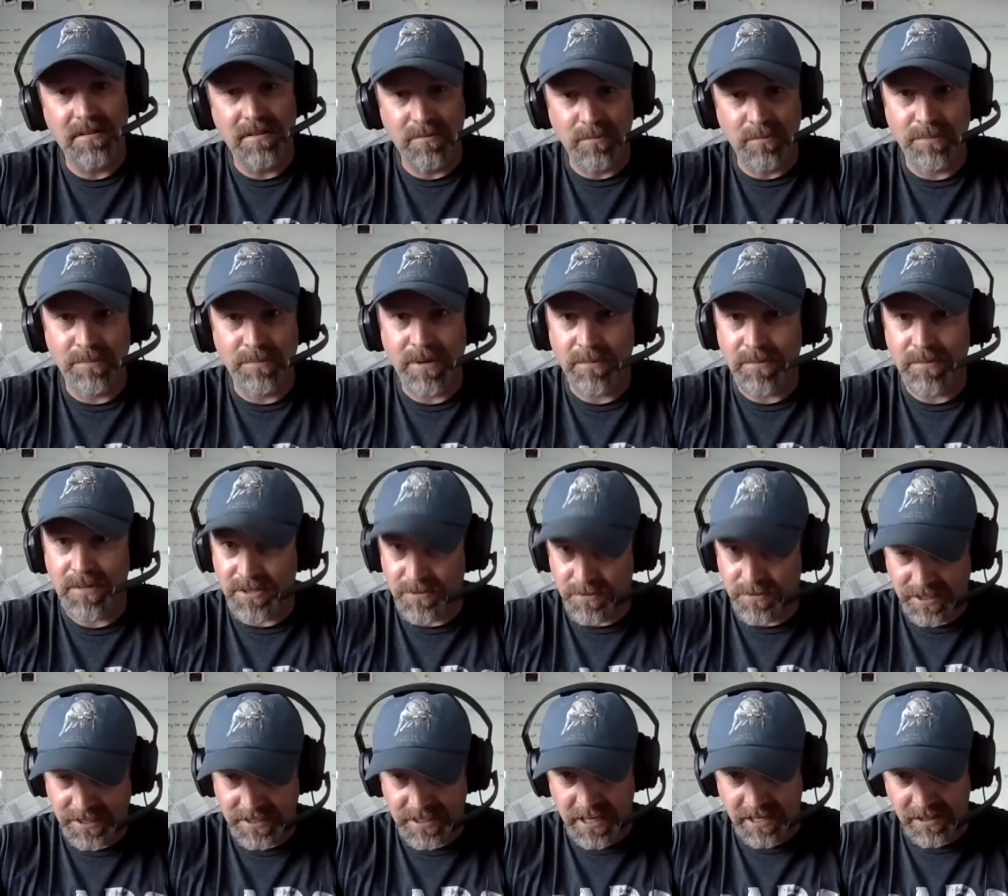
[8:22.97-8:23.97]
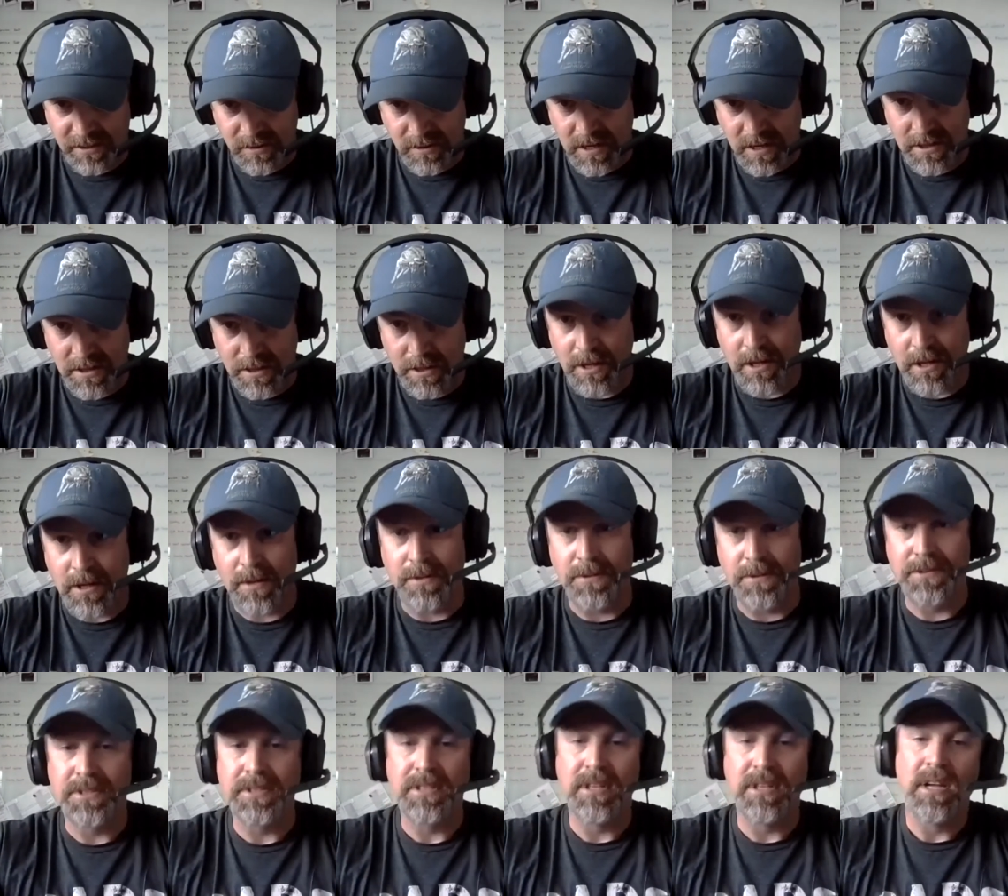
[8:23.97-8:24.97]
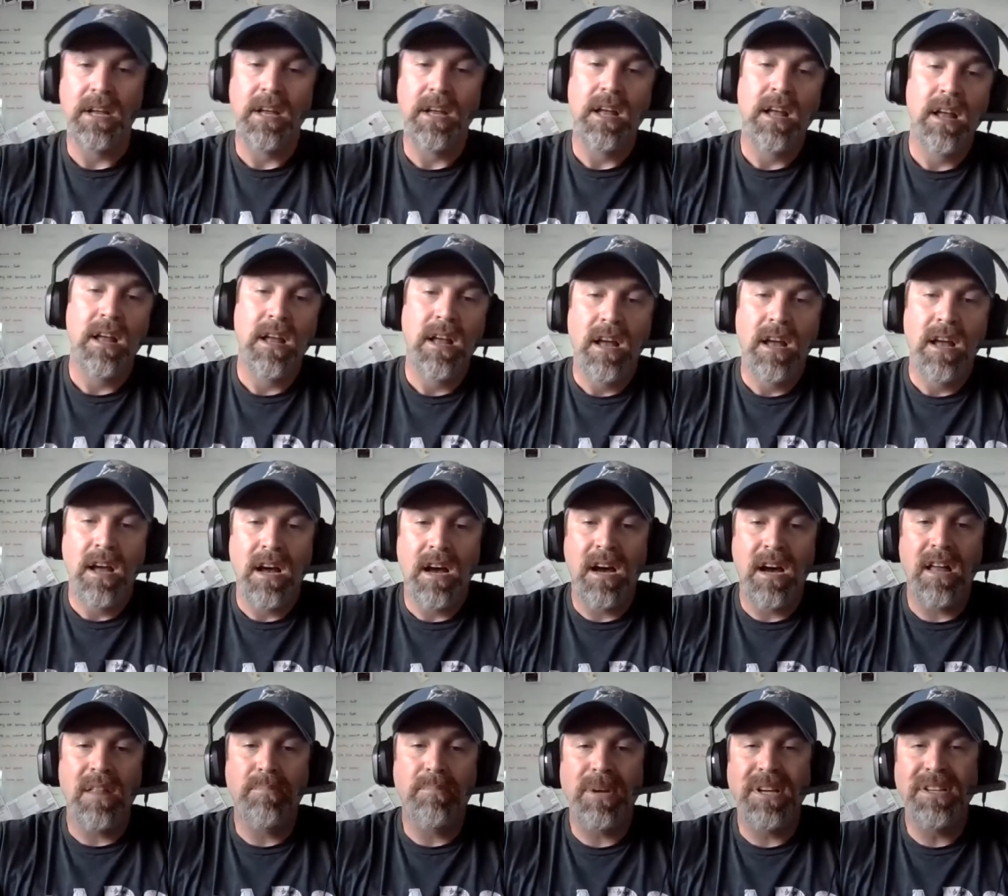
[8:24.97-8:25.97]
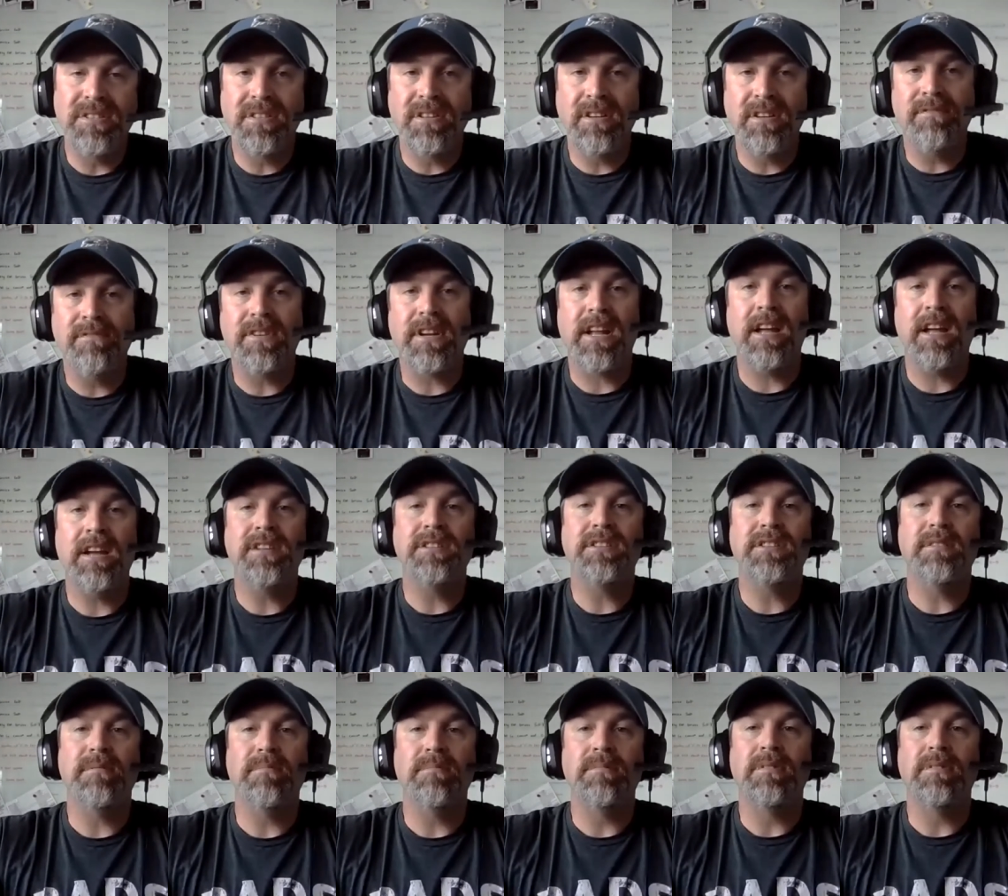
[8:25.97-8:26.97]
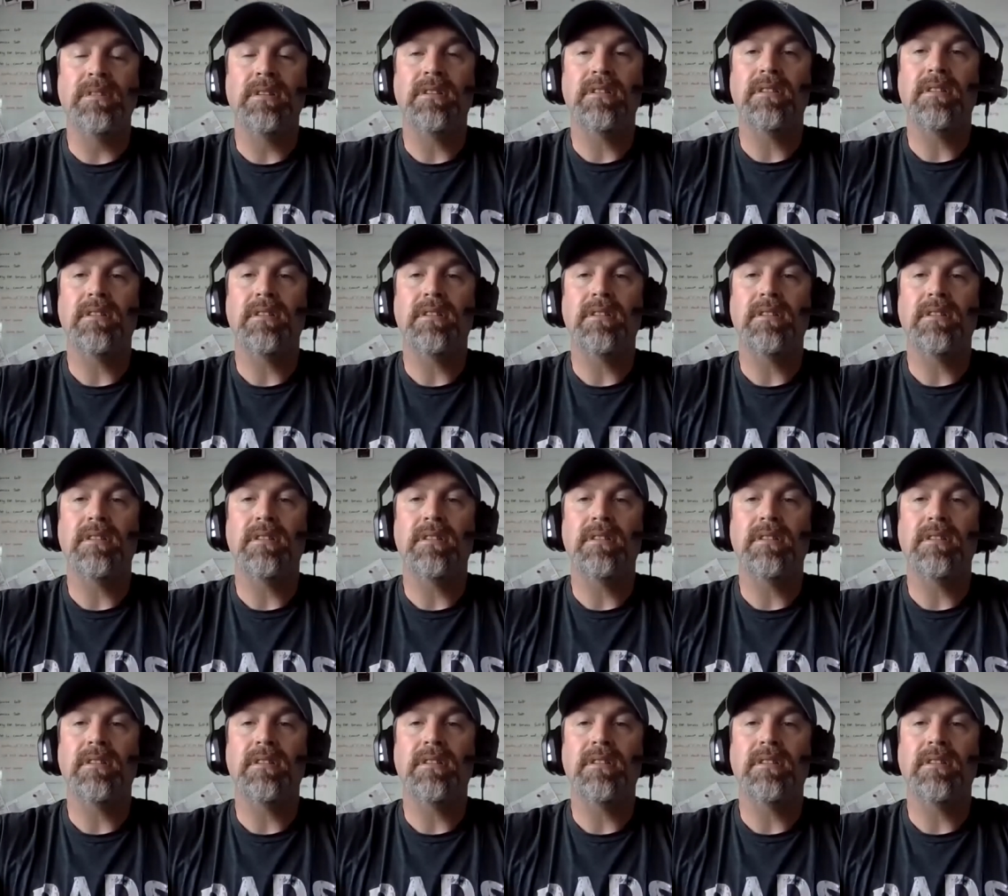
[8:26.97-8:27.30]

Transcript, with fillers: we pretty much recycle all those. Uh, the B certification